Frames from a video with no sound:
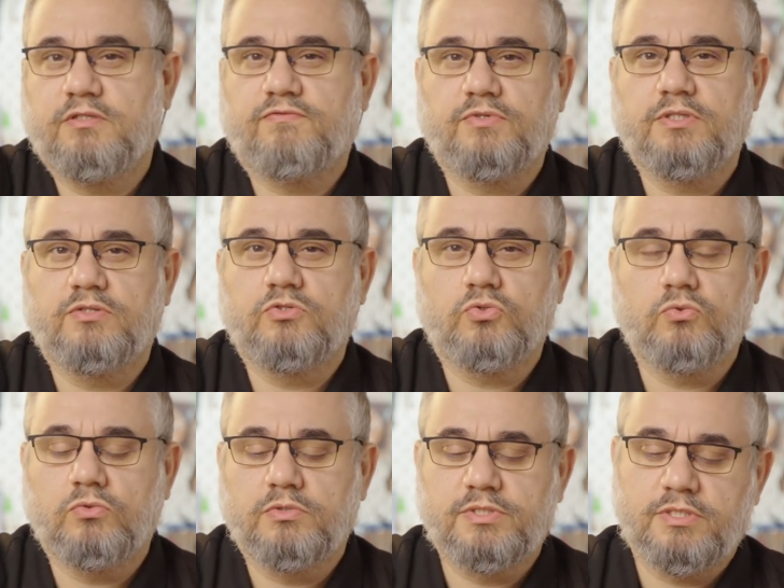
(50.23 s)
different
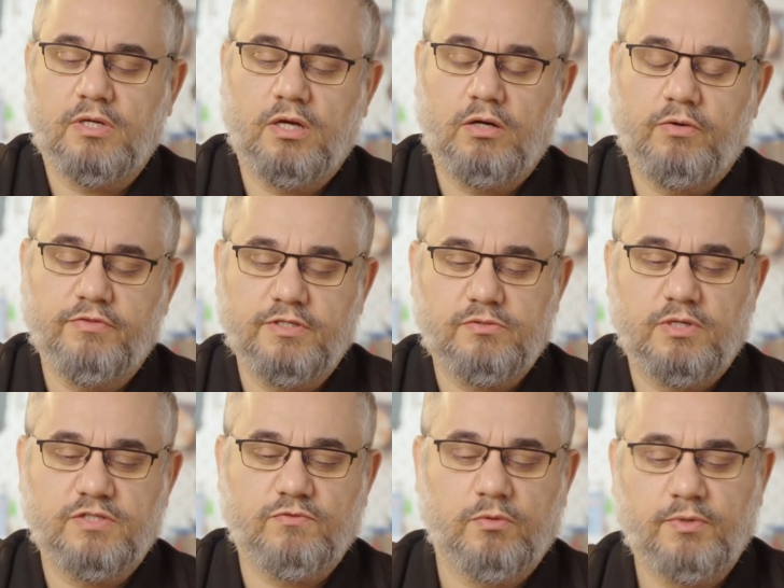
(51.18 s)
tools on this
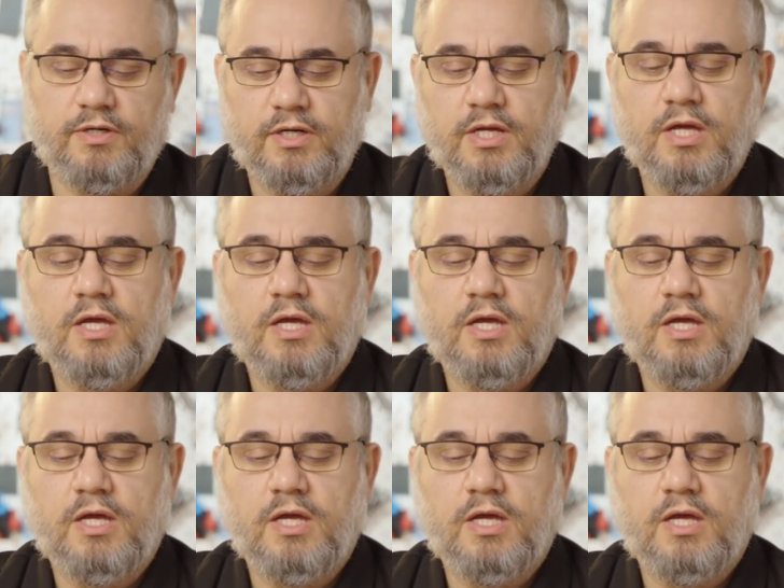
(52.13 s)
transformer.